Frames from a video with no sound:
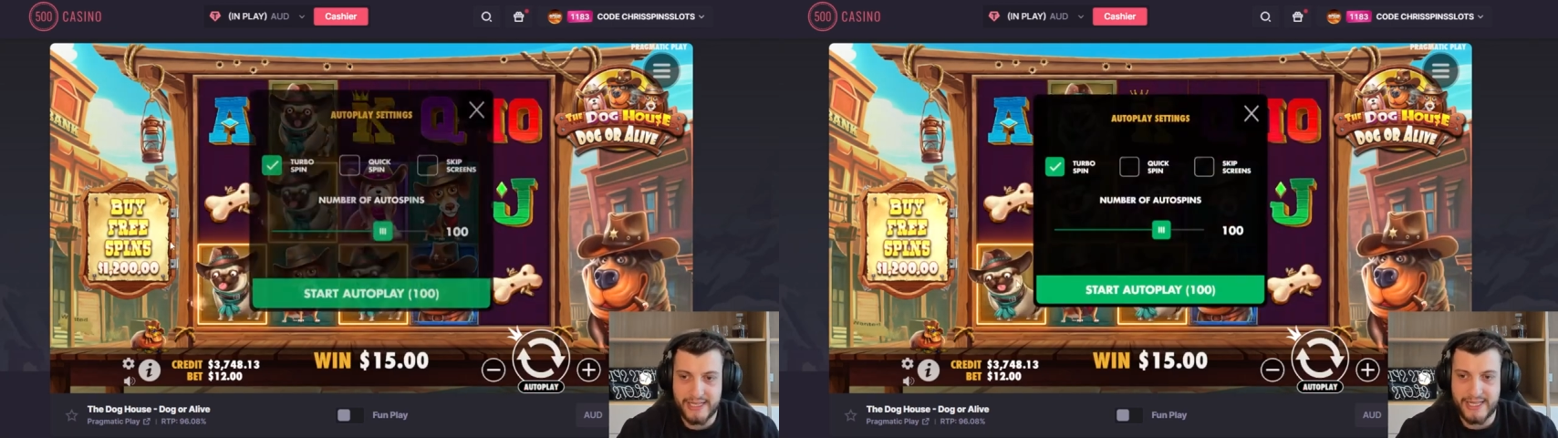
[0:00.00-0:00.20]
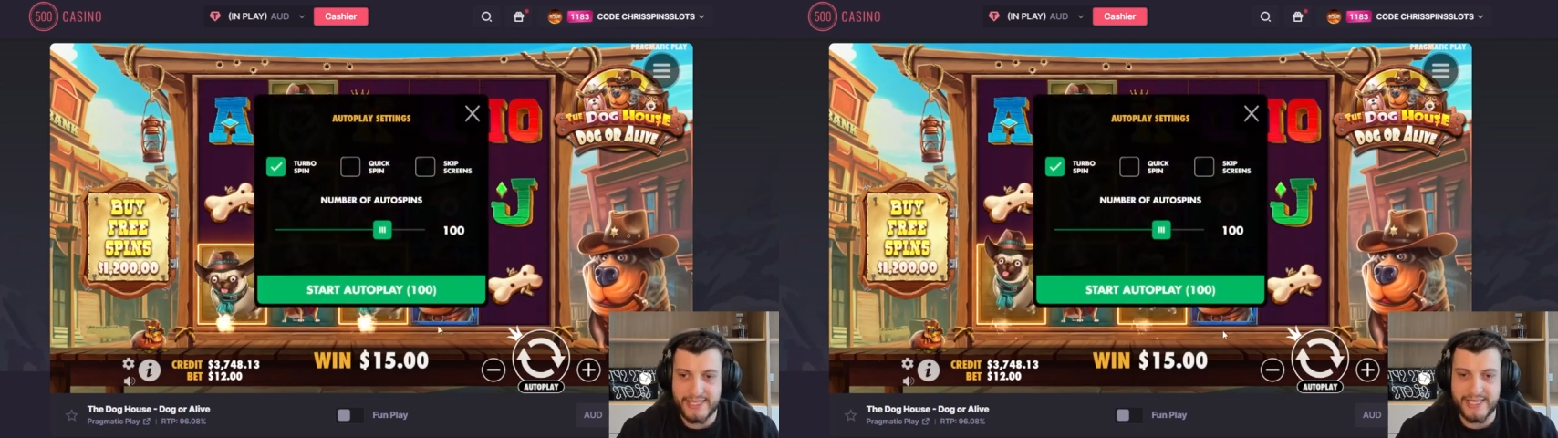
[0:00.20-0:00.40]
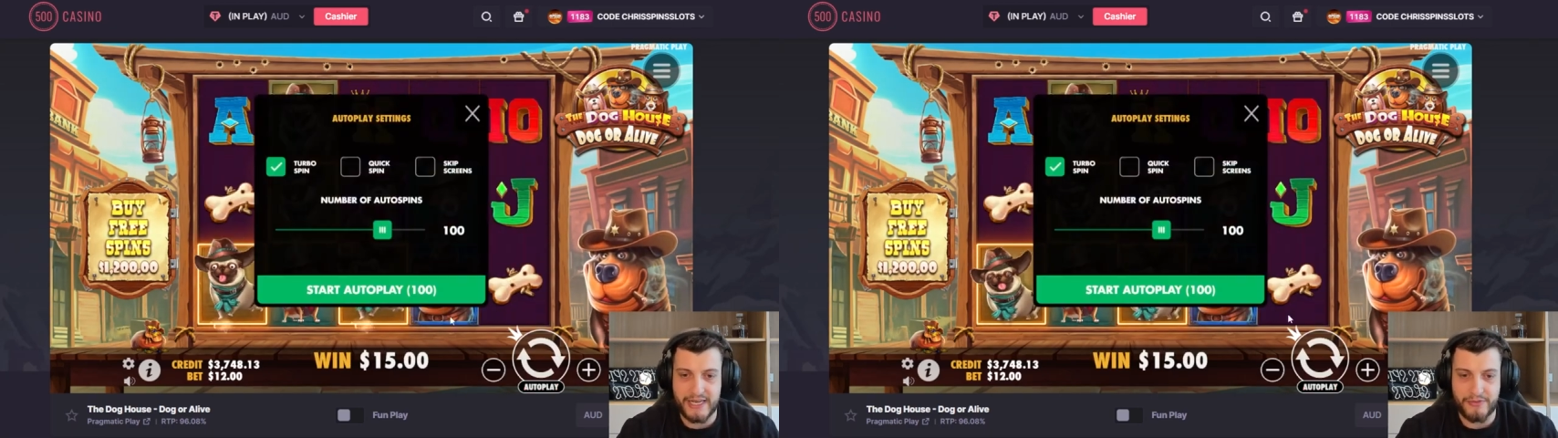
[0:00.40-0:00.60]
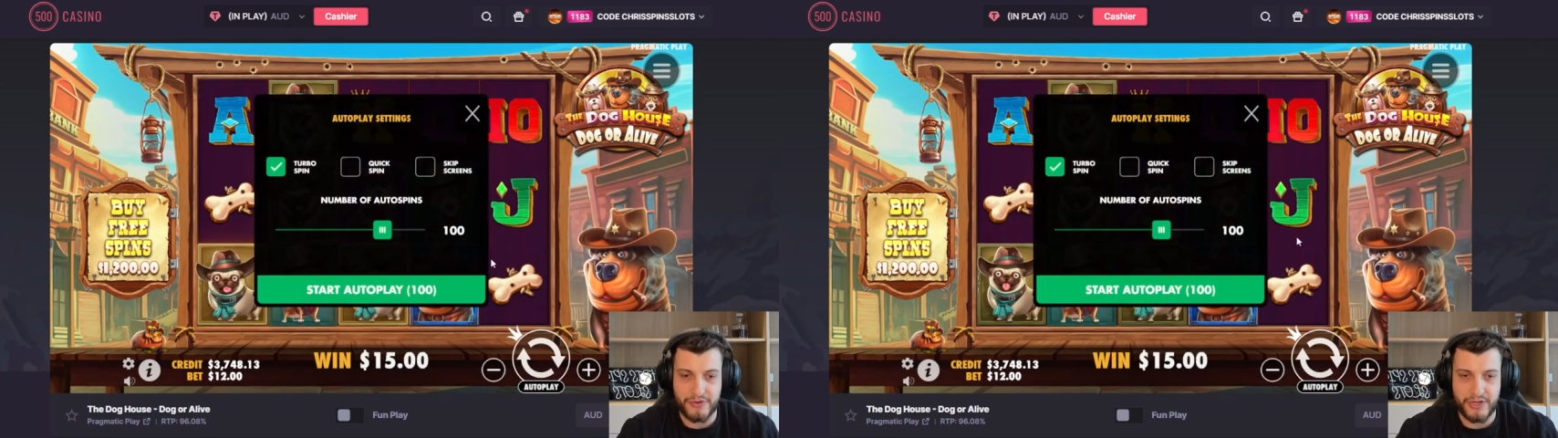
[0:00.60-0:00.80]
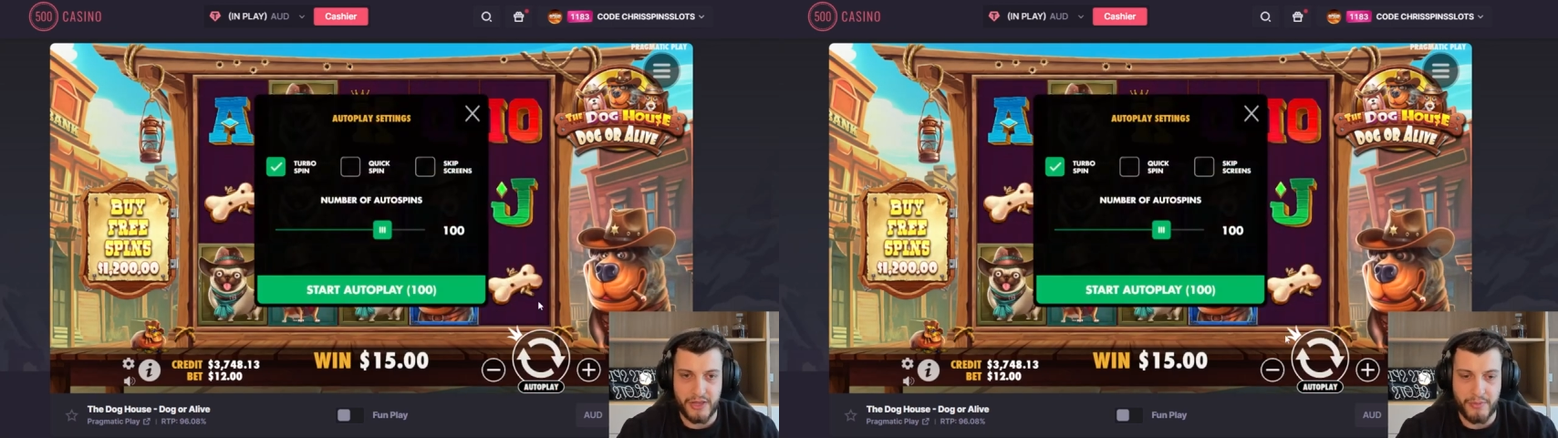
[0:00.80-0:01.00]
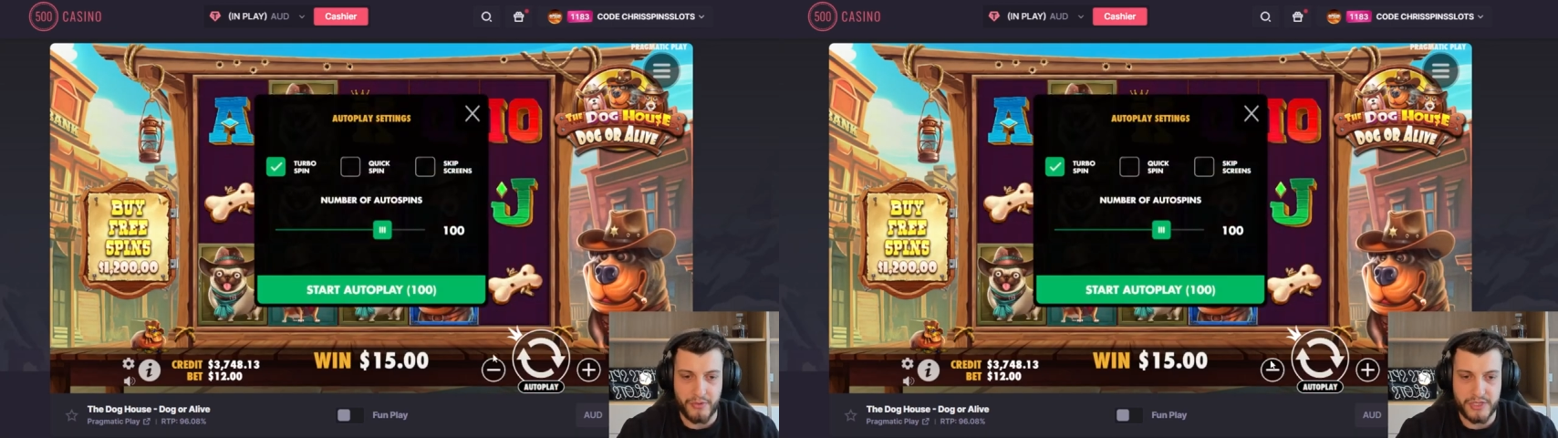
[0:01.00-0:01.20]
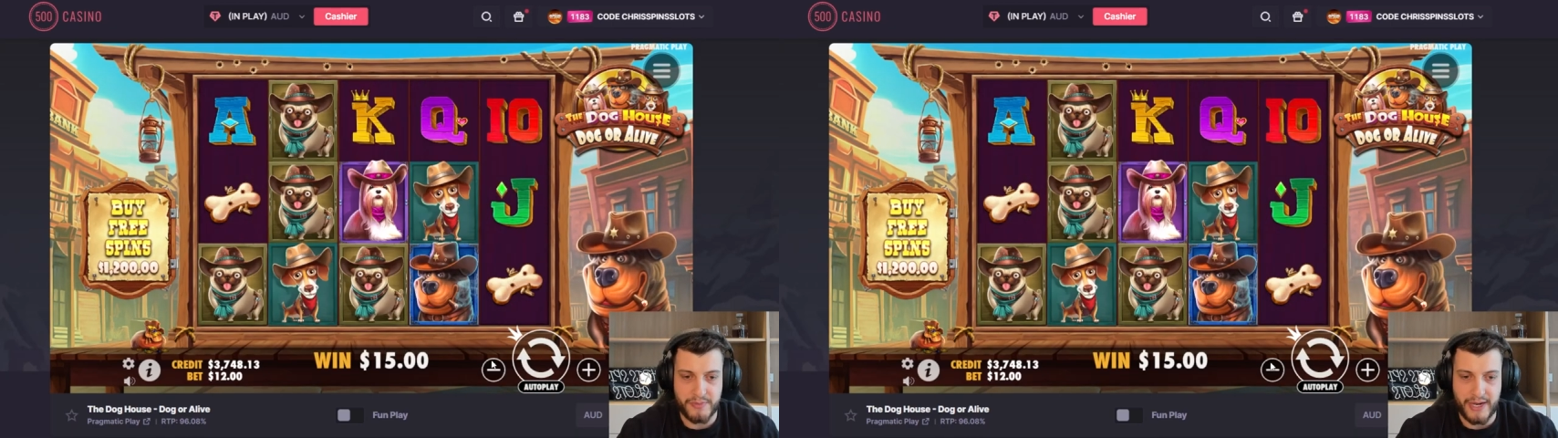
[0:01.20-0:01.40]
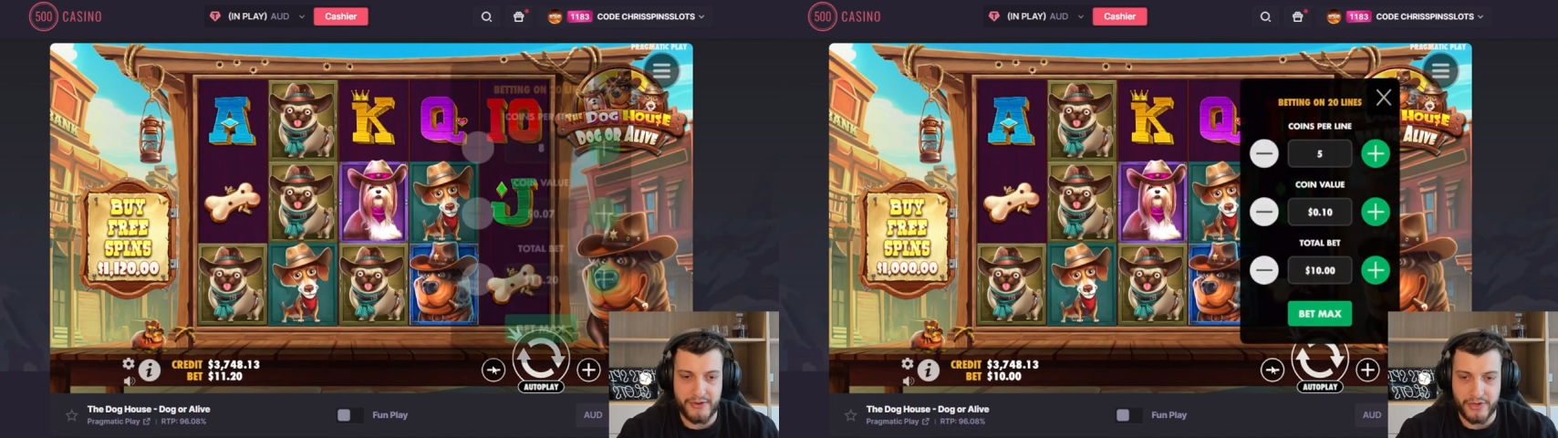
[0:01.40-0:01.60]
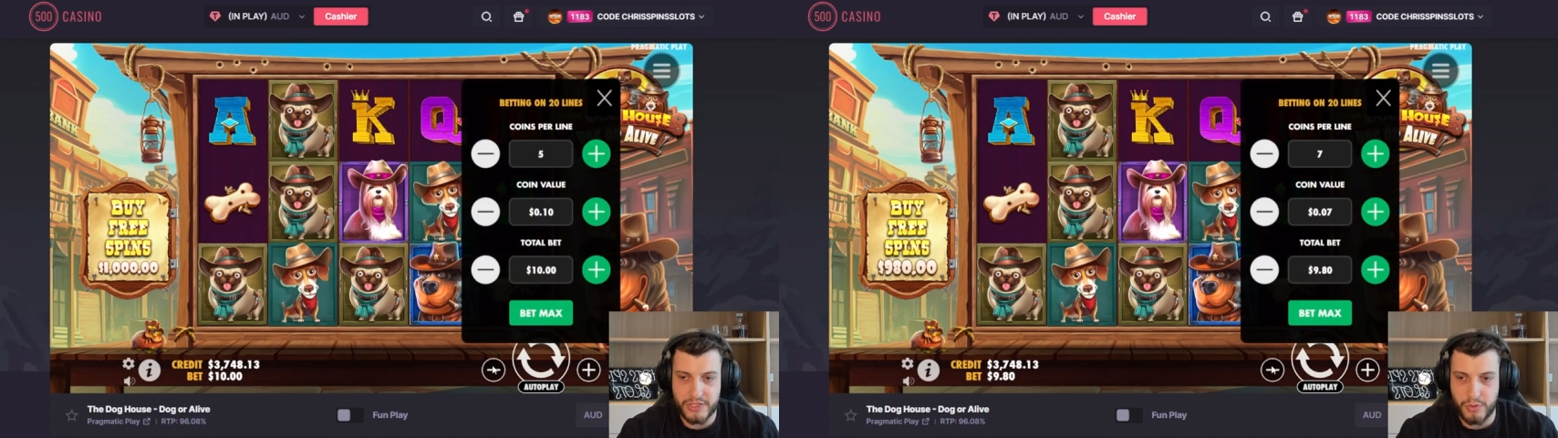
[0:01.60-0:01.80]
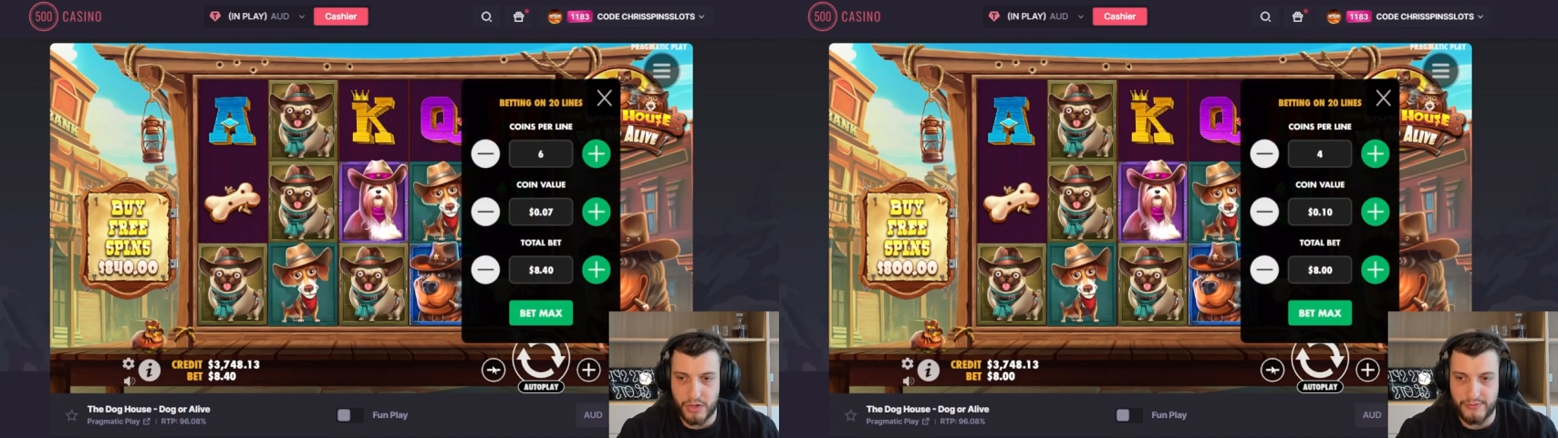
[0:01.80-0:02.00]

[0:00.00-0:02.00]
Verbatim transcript: Let's send it for another bonus buy. Not a twelve